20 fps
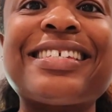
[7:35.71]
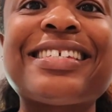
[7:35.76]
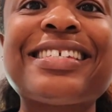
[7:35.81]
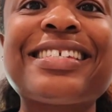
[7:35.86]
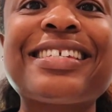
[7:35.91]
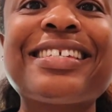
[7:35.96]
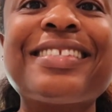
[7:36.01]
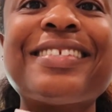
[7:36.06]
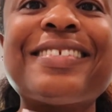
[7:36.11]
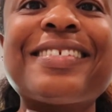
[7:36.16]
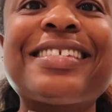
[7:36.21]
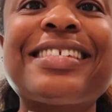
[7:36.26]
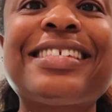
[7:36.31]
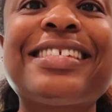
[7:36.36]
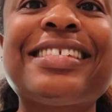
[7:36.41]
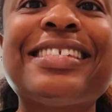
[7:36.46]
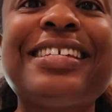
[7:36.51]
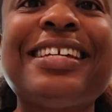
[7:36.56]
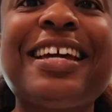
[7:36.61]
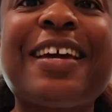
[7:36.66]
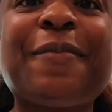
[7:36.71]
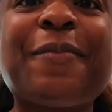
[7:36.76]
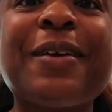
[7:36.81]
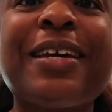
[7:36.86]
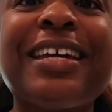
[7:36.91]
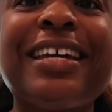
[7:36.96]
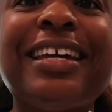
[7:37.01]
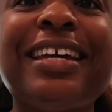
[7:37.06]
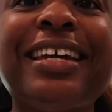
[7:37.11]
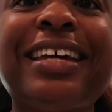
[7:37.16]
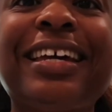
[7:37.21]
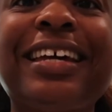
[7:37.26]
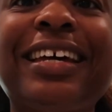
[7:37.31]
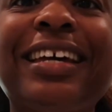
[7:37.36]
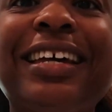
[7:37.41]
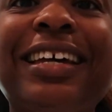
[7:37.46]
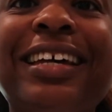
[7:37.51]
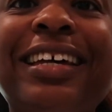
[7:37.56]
just a little sneak peek